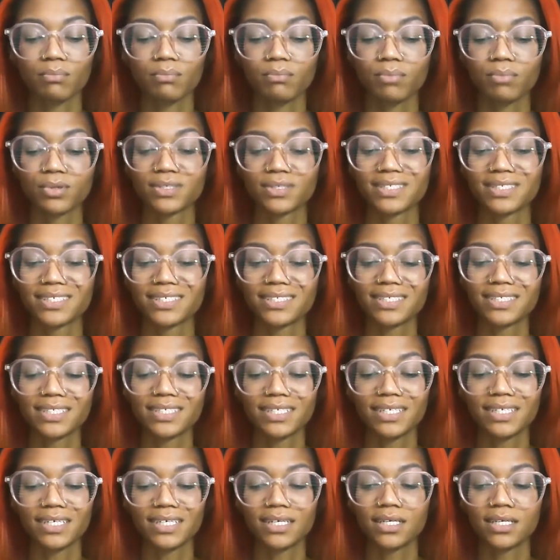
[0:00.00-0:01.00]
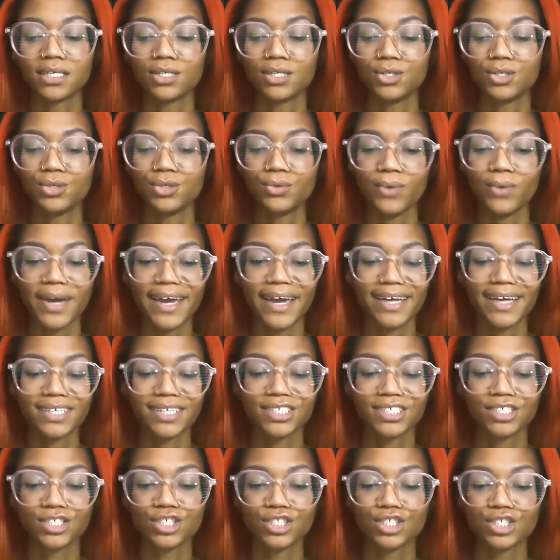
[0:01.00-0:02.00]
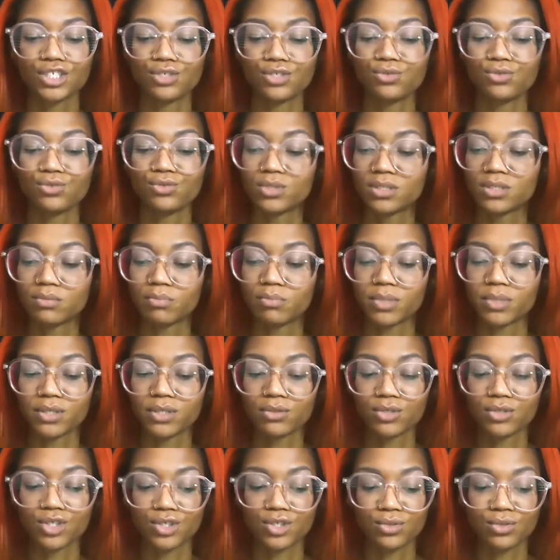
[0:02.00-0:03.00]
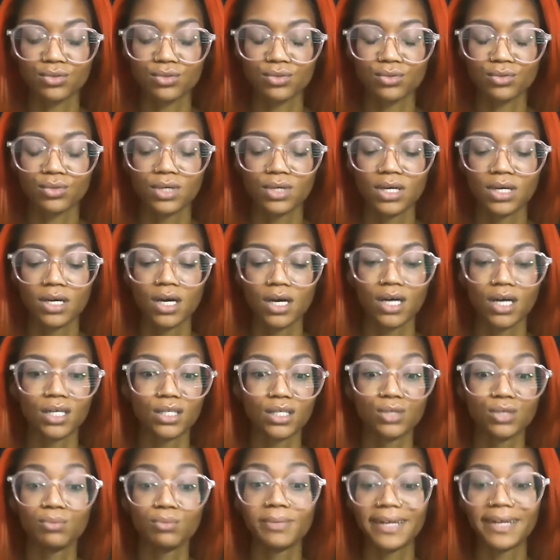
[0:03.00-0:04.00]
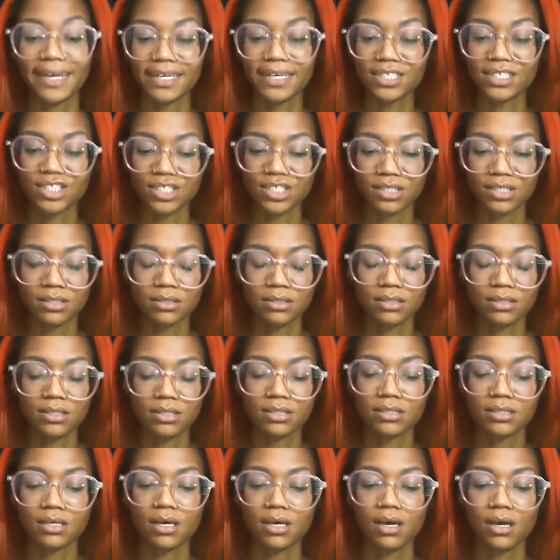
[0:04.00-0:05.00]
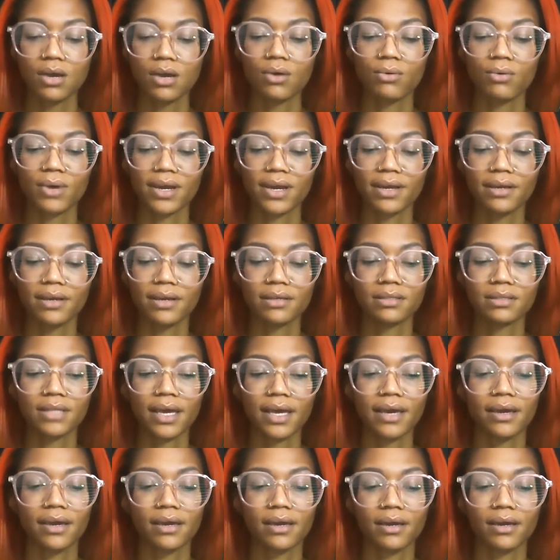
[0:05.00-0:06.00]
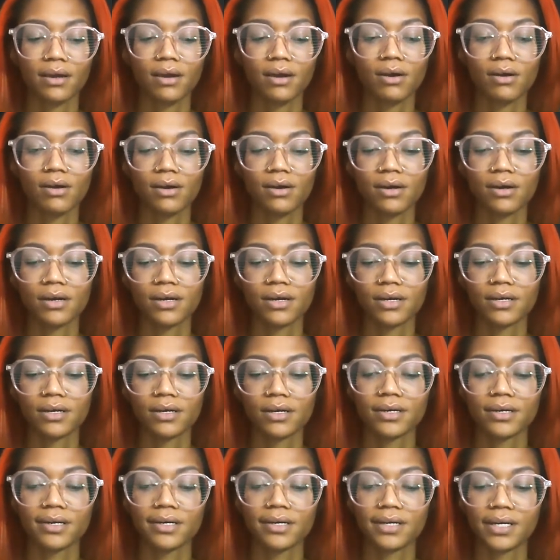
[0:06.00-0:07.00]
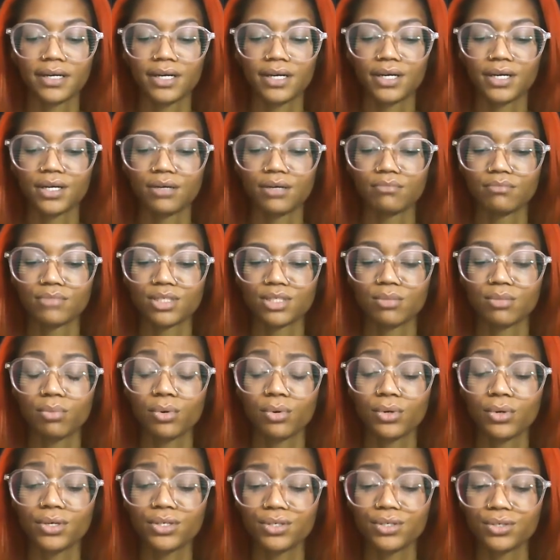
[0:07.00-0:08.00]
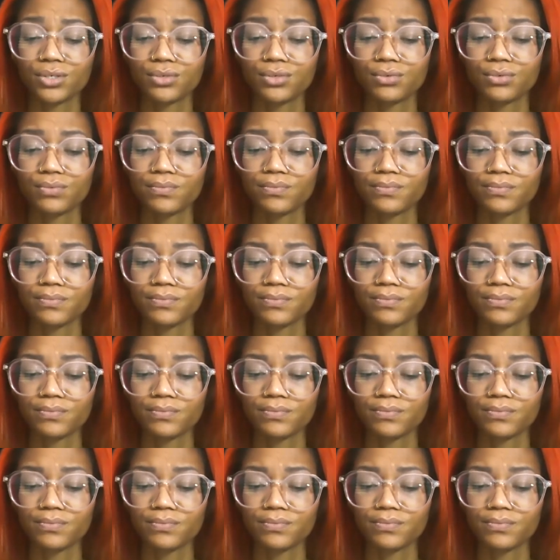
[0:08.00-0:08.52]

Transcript: presenting new actions, new spiritual illuminations, right, that are um, supporting you